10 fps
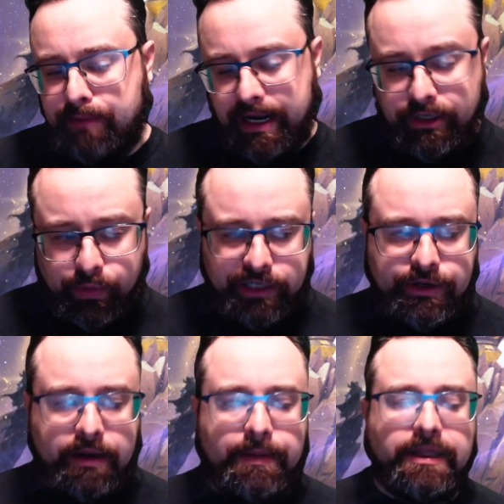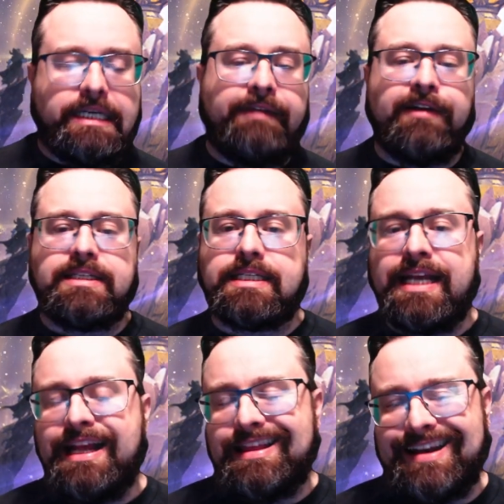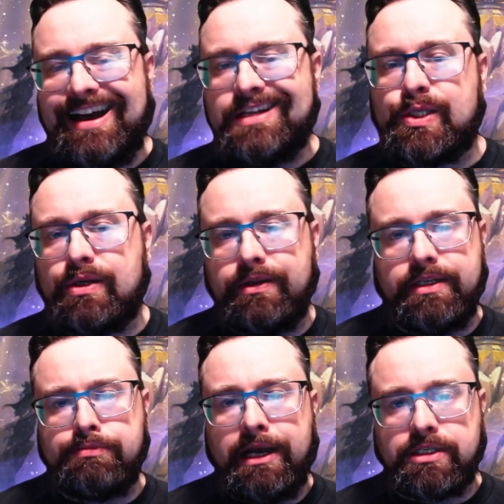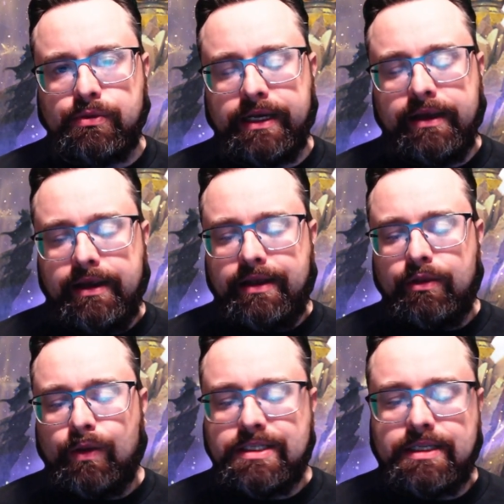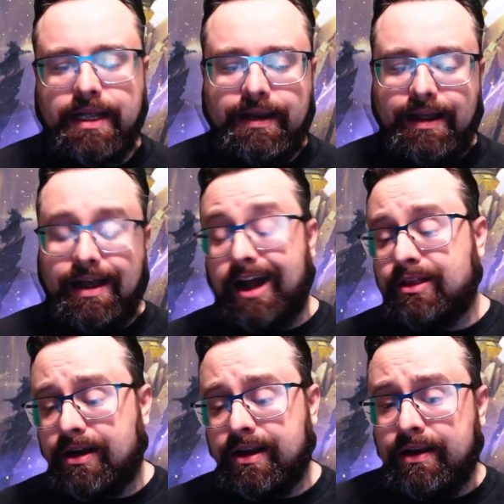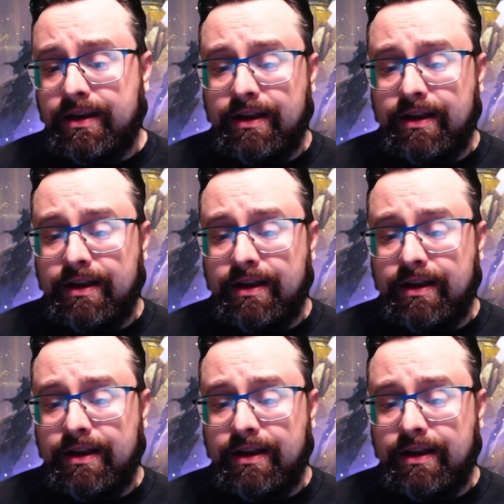But I do want to talk about the defenses that I saw in this past week, the ones that I thought,